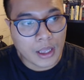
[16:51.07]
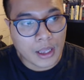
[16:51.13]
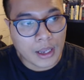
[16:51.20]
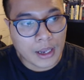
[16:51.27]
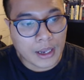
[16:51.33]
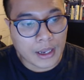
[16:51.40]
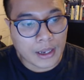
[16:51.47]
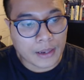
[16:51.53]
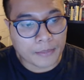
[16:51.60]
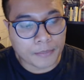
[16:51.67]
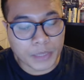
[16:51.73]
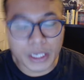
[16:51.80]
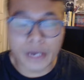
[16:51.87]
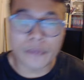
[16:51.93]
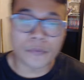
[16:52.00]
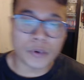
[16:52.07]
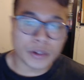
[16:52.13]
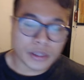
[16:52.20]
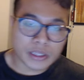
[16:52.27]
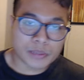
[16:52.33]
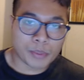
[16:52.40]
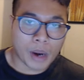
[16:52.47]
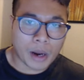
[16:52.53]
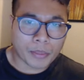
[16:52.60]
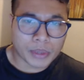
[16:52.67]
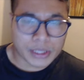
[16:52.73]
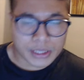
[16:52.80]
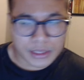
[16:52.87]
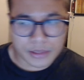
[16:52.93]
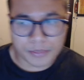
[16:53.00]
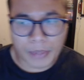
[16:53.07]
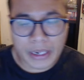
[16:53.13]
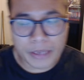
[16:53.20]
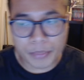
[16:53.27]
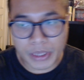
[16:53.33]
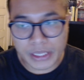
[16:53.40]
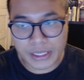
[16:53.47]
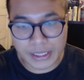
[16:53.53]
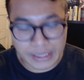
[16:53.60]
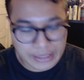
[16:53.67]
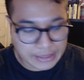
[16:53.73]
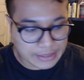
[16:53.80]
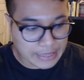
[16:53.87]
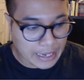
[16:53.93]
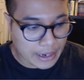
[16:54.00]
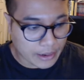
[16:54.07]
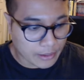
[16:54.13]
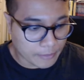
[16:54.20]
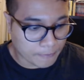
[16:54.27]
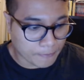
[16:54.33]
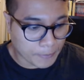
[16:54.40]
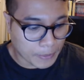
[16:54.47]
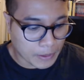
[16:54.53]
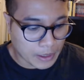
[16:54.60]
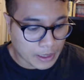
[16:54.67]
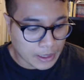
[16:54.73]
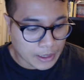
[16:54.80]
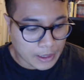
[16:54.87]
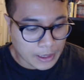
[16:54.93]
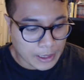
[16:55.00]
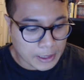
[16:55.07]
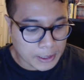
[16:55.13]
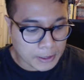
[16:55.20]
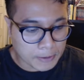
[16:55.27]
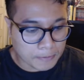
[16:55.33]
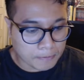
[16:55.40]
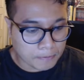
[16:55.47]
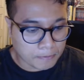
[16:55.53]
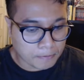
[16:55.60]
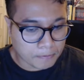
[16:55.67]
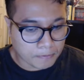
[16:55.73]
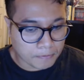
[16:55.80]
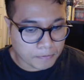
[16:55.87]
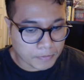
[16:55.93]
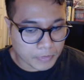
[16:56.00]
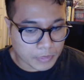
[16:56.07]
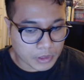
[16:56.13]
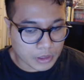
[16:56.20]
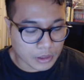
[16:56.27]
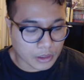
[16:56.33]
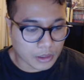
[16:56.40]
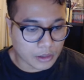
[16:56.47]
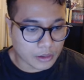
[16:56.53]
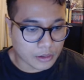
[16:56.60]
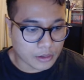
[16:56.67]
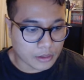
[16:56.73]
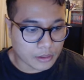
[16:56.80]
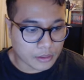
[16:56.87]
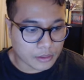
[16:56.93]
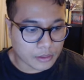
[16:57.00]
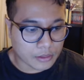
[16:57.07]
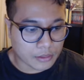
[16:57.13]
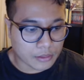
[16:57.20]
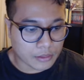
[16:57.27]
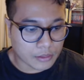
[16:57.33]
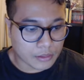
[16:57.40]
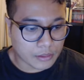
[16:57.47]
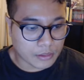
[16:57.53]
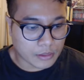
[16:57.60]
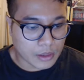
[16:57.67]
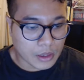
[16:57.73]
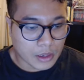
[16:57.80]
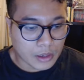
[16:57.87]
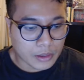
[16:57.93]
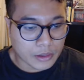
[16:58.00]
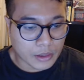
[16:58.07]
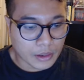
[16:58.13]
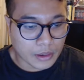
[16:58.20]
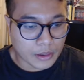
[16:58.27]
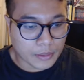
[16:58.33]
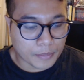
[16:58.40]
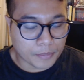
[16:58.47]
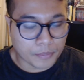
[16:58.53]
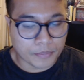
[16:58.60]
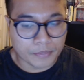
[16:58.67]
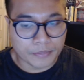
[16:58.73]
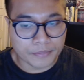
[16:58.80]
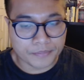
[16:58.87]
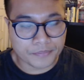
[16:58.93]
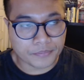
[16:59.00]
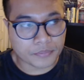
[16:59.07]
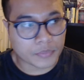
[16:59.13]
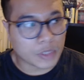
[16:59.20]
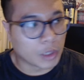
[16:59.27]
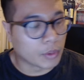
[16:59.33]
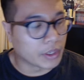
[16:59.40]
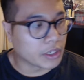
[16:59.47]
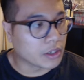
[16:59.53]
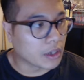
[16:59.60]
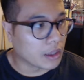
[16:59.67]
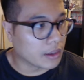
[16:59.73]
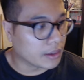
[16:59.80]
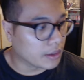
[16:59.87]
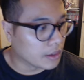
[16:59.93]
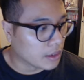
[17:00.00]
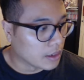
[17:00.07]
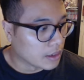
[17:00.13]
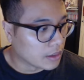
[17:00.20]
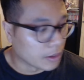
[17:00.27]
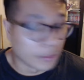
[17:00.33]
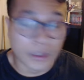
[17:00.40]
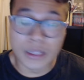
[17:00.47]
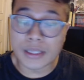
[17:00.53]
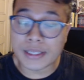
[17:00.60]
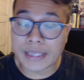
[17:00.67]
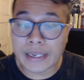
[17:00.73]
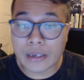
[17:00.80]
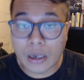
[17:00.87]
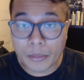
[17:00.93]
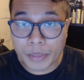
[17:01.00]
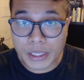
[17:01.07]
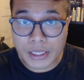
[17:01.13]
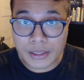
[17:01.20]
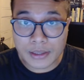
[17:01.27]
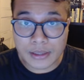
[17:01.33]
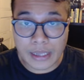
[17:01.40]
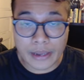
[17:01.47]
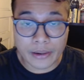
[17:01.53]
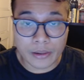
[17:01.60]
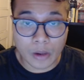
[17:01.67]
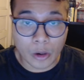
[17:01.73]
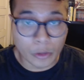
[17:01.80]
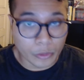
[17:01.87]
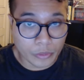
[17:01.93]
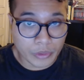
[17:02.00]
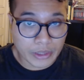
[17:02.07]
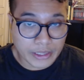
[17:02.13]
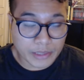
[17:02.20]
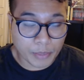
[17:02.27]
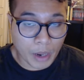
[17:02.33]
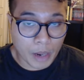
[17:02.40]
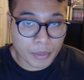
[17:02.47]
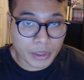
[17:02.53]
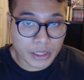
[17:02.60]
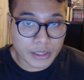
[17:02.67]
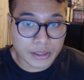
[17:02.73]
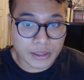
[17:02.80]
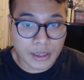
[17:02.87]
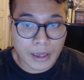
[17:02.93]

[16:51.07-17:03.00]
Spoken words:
But for these properties, my opinion is that um, the the what do you call it? The real estate companies that own these properties,